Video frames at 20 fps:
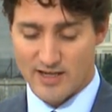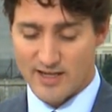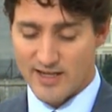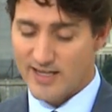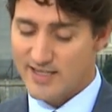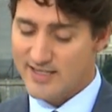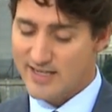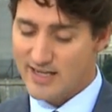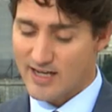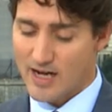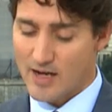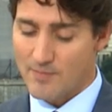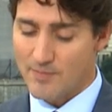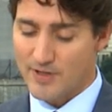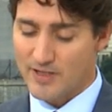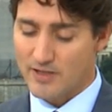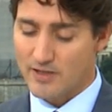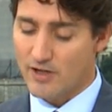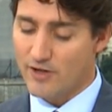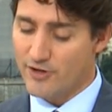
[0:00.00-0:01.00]
it's
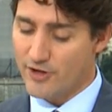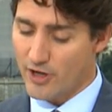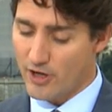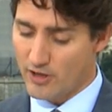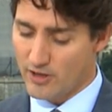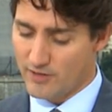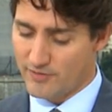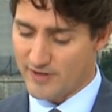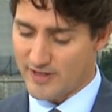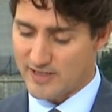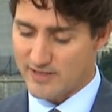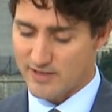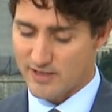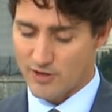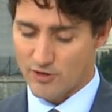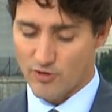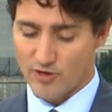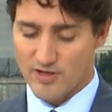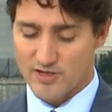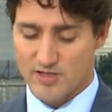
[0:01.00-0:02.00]
incumbent on all of us
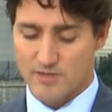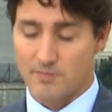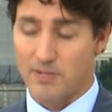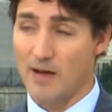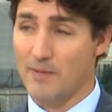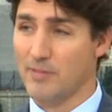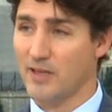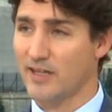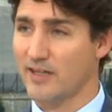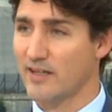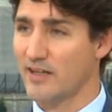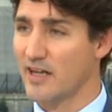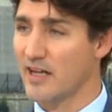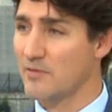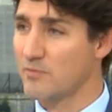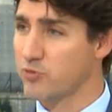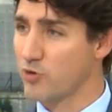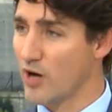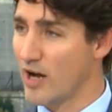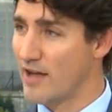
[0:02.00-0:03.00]
across the public
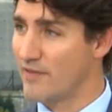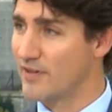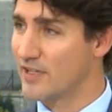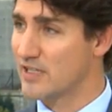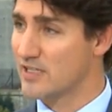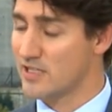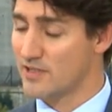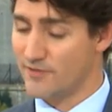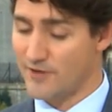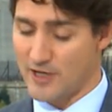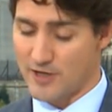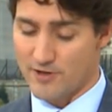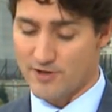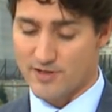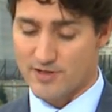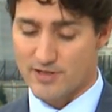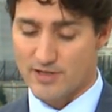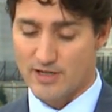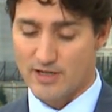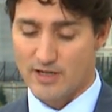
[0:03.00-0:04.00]
and private
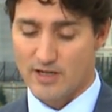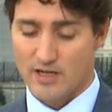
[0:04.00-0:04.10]
spheres